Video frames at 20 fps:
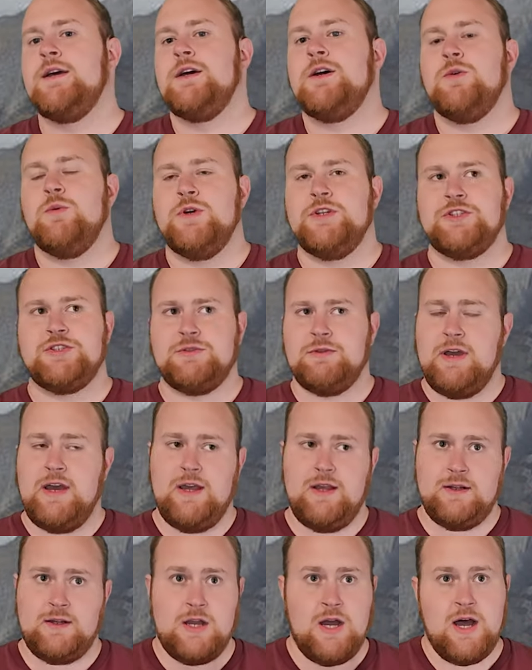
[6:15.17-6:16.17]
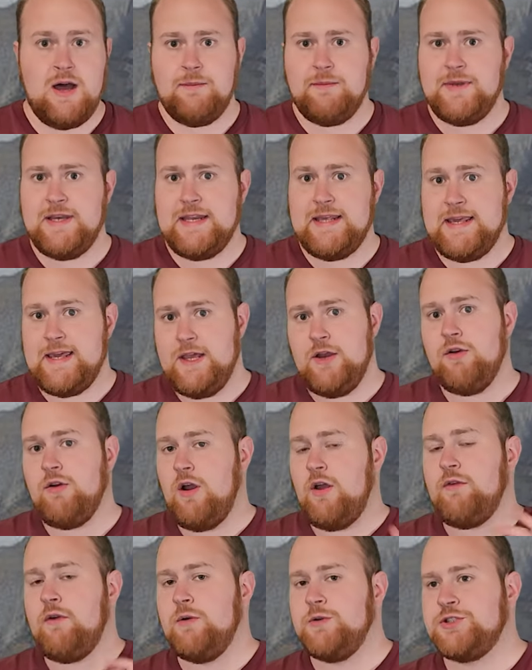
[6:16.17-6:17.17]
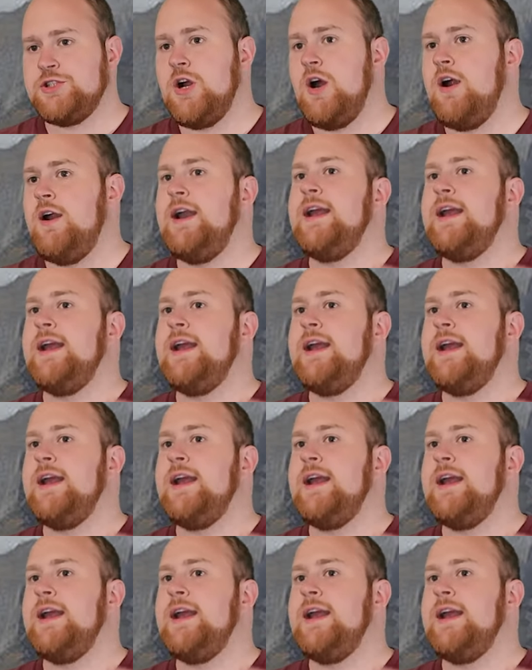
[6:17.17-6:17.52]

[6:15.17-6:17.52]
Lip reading: which a common year on Roshar